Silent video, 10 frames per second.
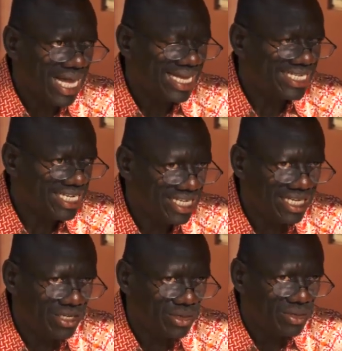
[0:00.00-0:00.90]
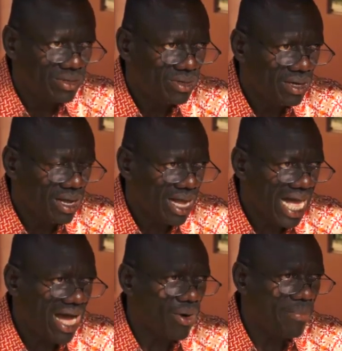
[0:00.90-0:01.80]
until
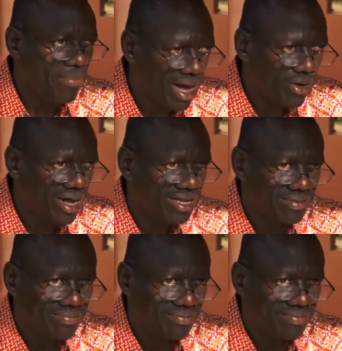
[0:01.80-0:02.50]
our power